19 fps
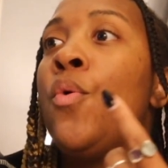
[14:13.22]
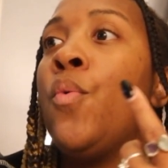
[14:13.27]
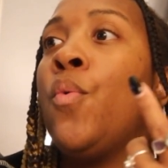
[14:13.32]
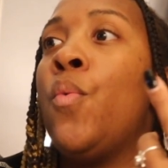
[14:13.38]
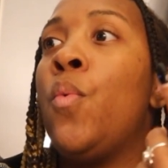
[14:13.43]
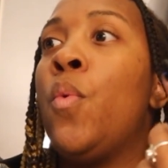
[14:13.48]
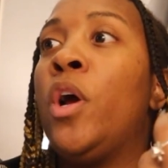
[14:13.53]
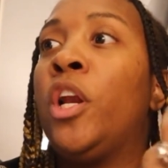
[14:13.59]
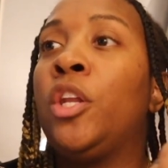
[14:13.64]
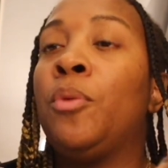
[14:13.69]

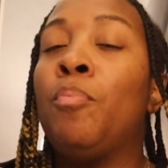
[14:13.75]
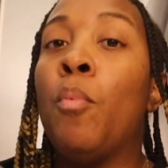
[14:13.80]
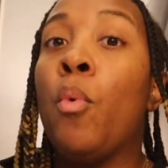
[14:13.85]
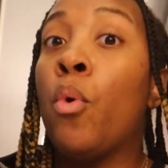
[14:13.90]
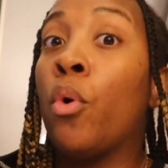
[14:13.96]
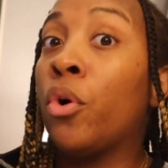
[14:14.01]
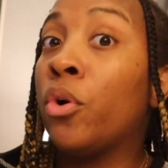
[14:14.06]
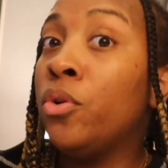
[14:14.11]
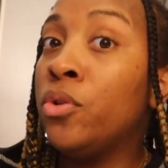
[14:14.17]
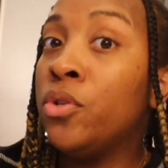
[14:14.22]
when
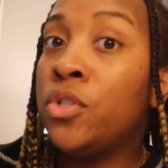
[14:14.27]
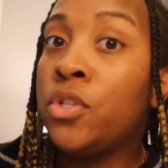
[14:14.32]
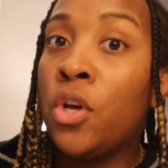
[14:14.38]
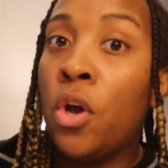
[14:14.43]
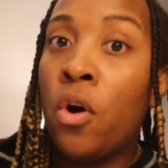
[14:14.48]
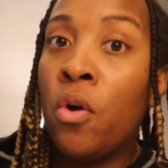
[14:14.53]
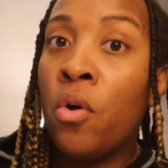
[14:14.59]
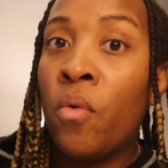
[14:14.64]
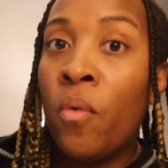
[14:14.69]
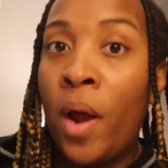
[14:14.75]
immortals
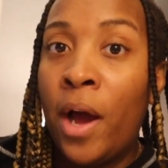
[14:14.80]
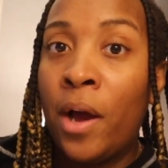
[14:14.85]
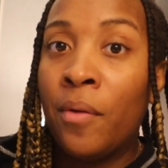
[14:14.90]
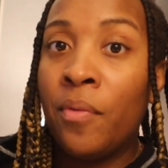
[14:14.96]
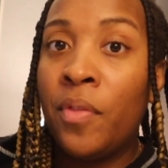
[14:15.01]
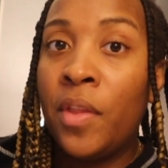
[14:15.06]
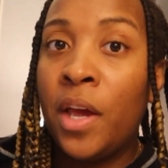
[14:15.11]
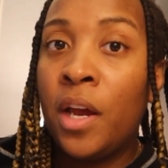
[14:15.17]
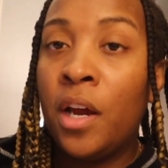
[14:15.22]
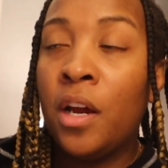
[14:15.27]
go
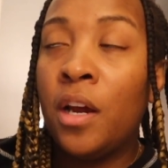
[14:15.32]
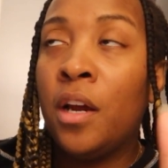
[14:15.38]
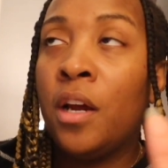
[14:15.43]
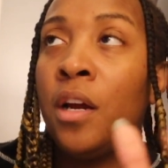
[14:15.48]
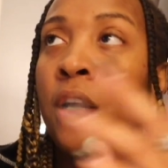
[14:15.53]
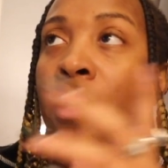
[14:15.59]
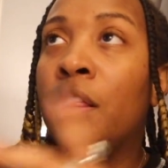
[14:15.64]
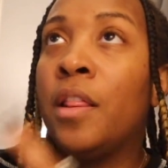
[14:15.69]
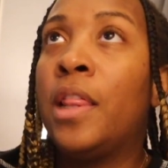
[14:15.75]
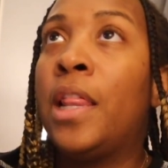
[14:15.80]
around
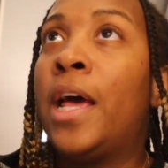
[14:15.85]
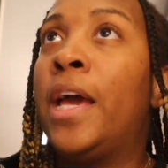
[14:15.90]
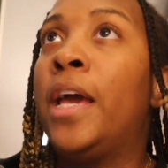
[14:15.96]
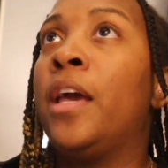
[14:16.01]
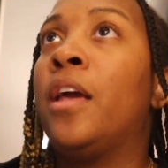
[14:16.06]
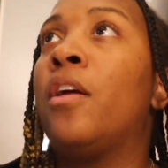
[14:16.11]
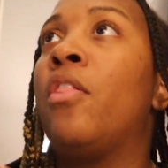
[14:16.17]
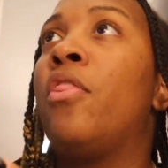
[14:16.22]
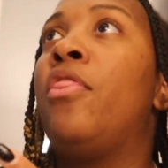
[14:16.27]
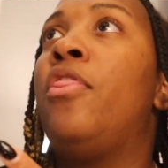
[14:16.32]
there,
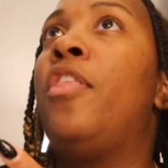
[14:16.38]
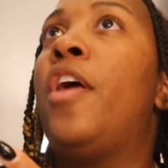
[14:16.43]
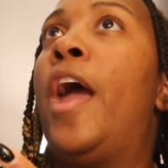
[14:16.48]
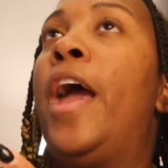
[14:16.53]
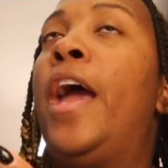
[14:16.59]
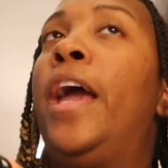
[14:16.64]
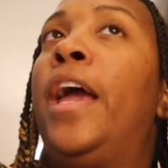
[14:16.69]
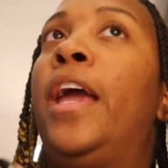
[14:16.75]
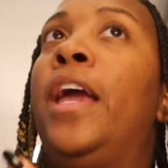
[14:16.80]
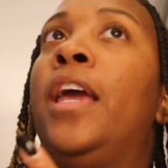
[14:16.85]
like
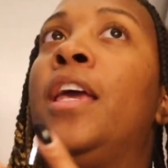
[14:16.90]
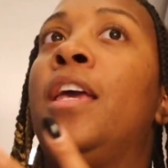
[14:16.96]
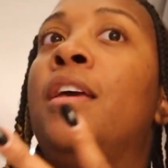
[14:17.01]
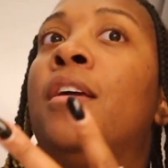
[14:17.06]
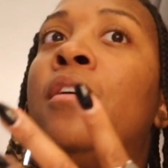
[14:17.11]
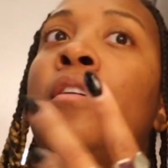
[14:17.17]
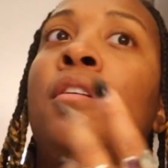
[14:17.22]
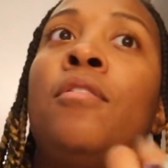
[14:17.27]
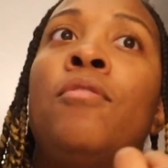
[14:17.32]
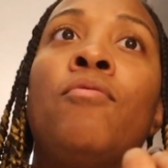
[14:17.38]

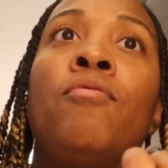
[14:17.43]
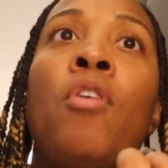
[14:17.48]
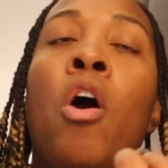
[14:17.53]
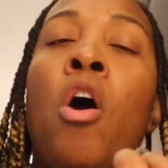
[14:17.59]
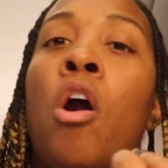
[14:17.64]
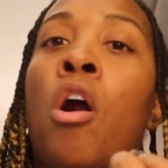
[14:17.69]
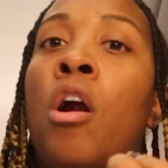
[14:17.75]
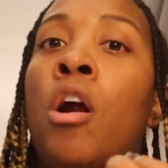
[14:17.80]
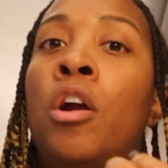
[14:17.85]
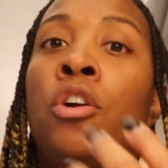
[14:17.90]
they
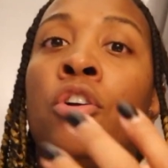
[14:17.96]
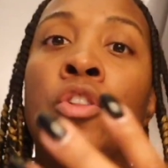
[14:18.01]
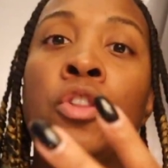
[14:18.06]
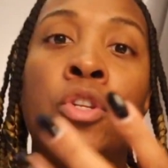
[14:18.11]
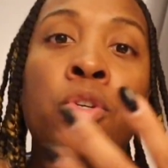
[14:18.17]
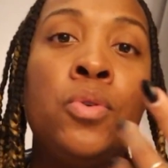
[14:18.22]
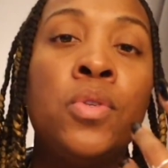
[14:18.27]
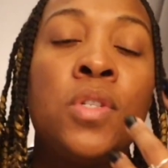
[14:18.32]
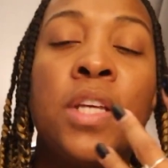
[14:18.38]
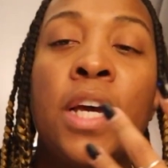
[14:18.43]

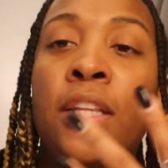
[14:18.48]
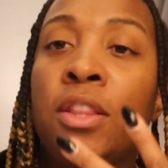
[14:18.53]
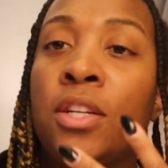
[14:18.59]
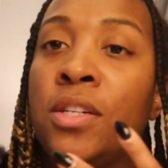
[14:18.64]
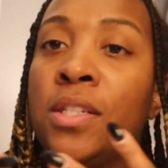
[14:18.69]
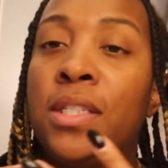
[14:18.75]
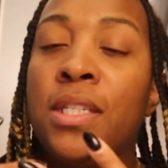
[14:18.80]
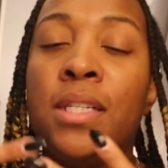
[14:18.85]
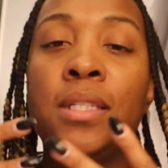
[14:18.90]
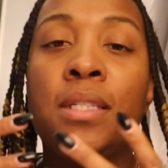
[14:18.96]
lose like their
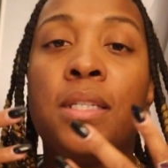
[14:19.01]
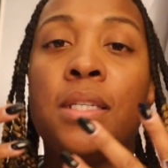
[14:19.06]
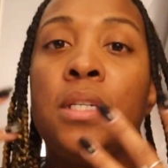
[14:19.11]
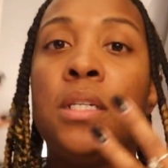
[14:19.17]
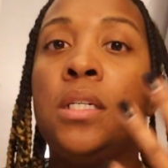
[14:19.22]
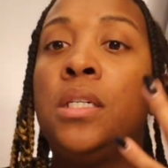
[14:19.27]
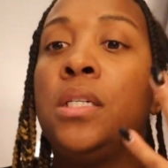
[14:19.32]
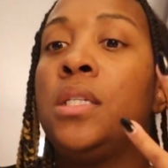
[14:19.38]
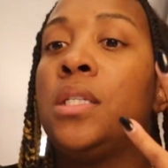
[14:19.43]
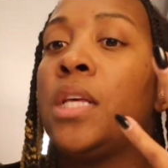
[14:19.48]

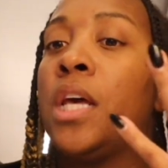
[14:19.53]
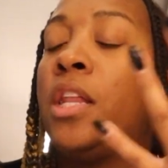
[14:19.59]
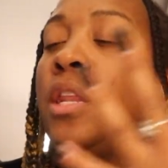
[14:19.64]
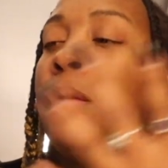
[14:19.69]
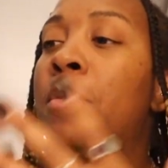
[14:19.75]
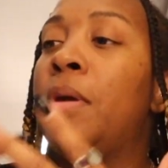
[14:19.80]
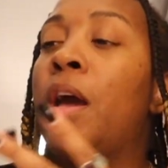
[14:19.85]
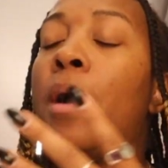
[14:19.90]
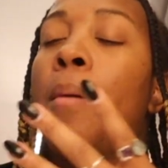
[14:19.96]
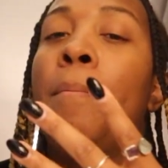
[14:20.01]
senses and they
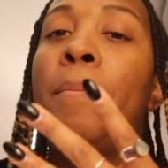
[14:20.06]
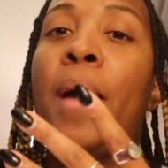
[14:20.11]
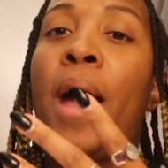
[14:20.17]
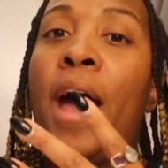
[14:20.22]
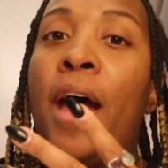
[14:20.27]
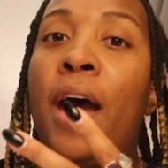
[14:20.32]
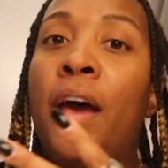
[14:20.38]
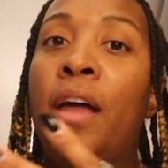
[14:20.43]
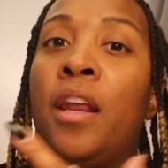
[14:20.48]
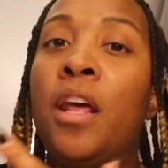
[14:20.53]
become
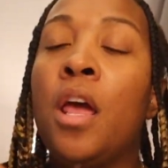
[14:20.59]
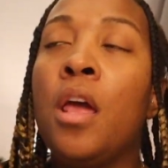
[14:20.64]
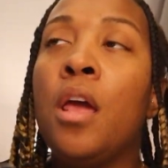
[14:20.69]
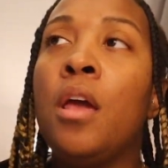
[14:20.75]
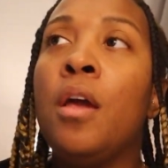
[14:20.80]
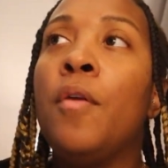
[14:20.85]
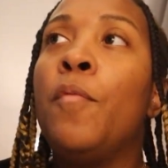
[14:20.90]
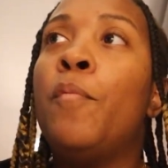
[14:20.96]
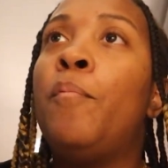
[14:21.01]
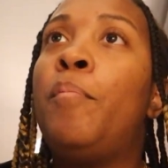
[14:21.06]
mad.
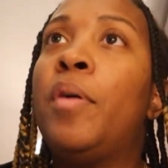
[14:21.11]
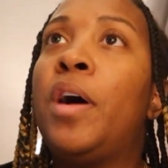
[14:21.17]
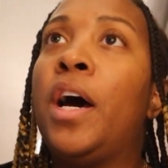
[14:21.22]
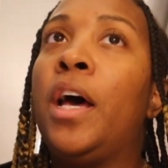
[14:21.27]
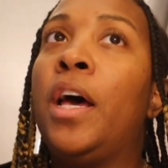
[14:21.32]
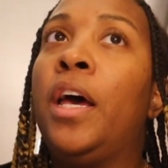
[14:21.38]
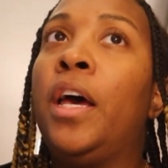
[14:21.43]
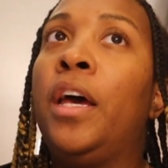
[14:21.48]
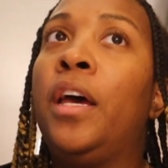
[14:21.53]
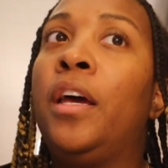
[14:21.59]

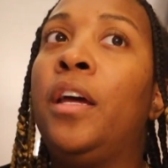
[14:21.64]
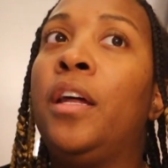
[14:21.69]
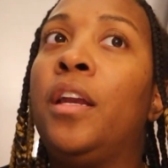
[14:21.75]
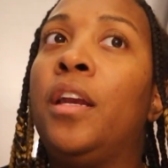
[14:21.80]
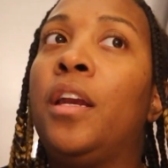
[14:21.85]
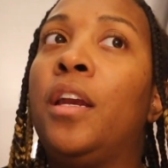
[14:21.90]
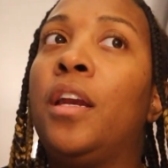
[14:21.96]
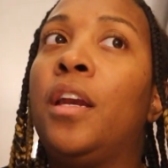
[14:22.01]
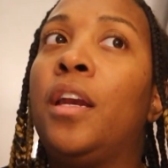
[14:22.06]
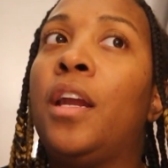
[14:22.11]
But
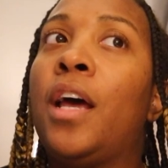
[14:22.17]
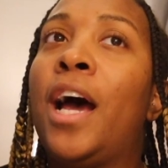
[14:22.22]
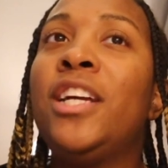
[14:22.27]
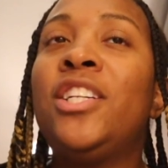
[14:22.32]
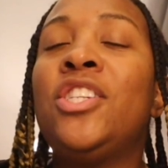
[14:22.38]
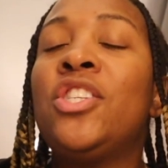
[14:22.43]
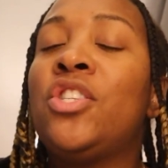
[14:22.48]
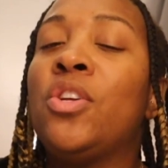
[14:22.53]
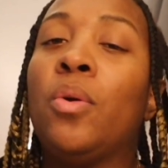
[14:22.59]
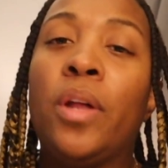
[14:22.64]
I
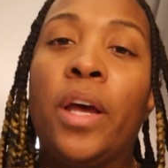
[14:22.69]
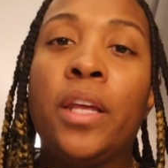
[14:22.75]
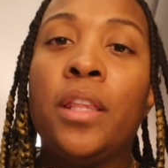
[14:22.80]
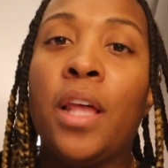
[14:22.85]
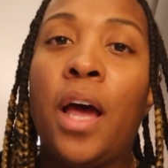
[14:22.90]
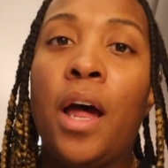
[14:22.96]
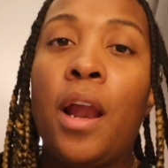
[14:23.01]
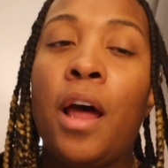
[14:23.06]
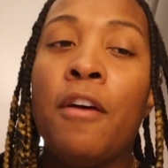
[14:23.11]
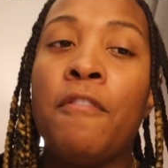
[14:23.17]
just don't like
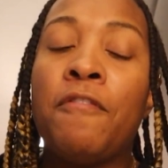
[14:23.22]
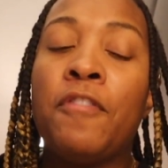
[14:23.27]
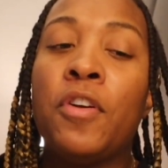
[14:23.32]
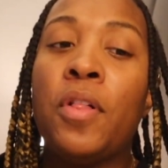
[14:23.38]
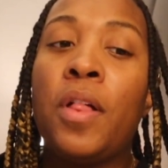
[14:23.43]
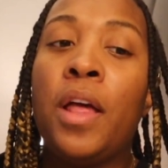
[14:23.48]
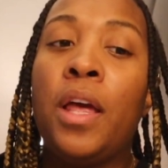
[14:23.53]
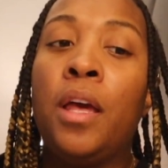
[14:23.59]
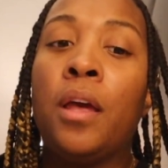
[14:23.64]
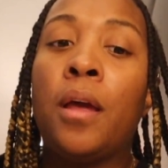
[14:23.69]
that. I feel
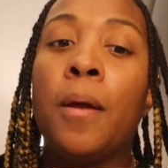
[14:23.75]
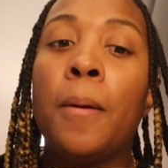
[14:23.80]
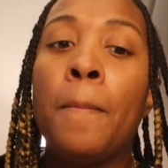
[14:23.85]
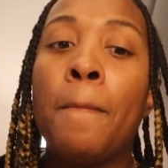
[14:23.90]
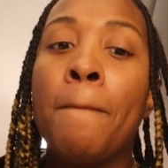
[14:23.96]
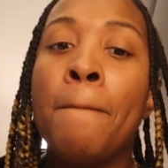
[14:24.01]
like